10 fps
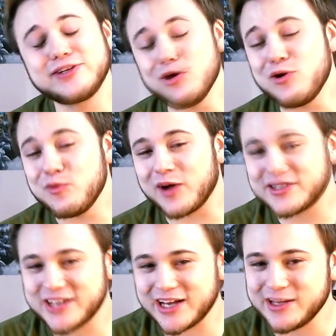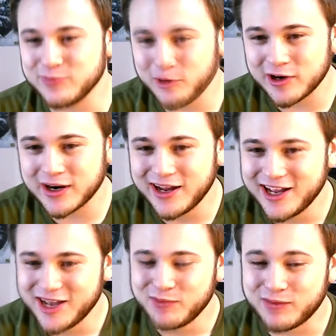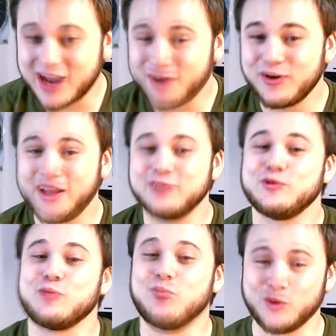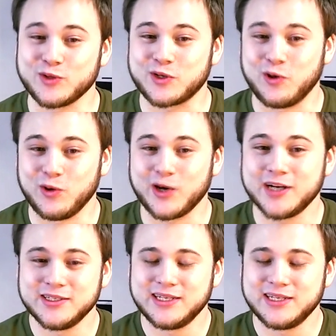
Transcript: too much anymore, but I went with Molten Core.